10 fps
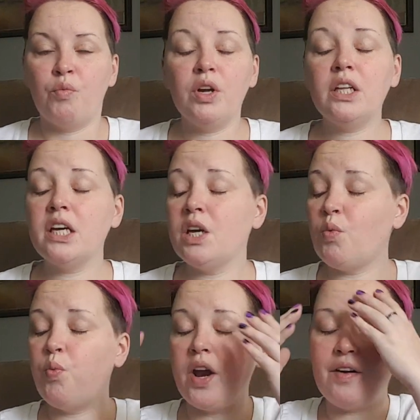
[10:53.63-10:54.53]
Really,
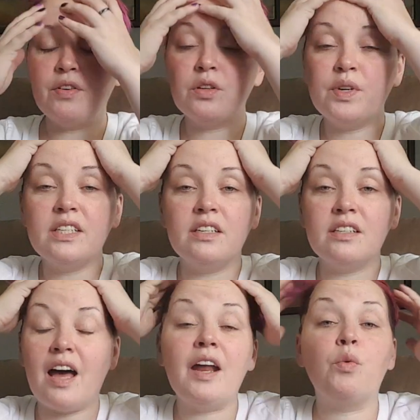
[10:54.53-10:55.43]
whatever the reason
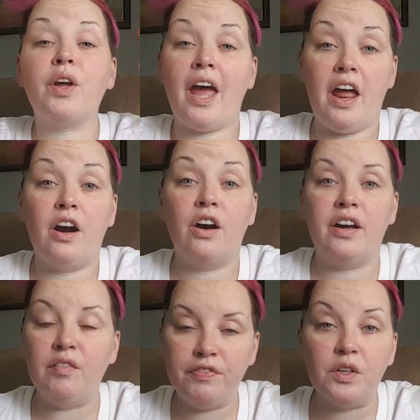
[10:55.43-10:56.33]
is, I don't care.
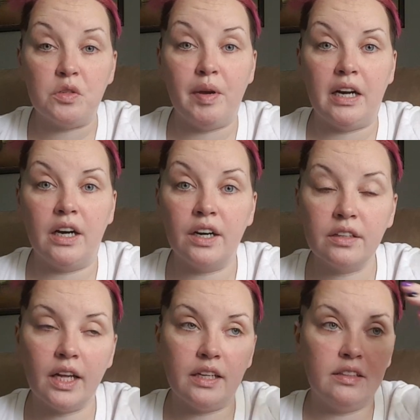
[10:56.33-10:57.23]
It feels better.
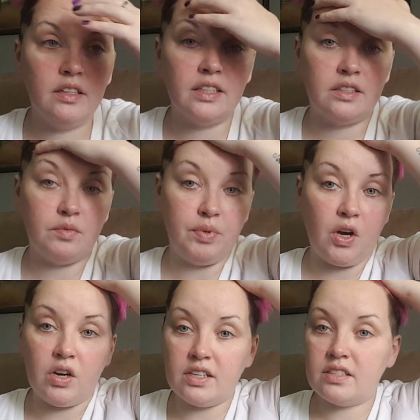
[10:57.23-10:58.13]
Like, let's be
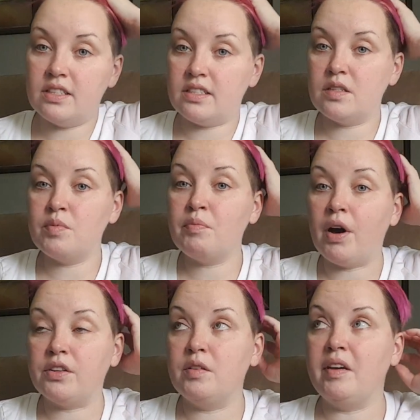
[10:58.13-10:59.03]
honest, this has been
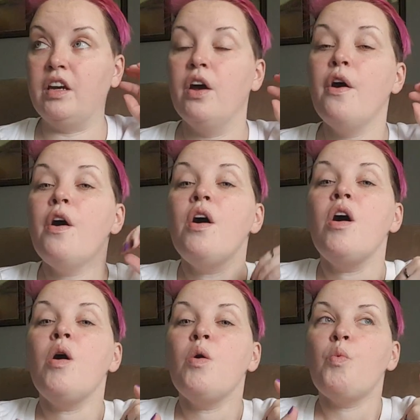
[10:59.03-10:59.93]
bothering me
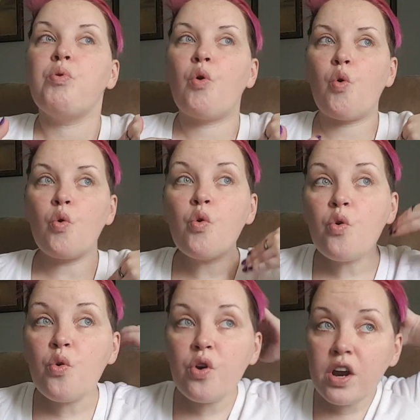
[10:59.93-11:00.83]

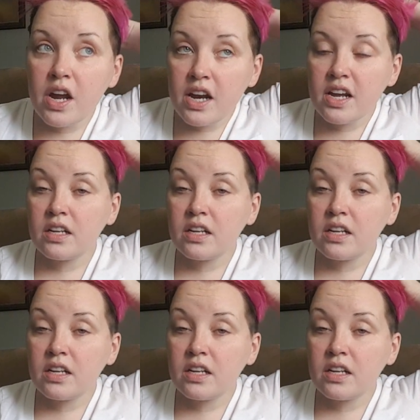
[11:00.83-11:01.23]
pretty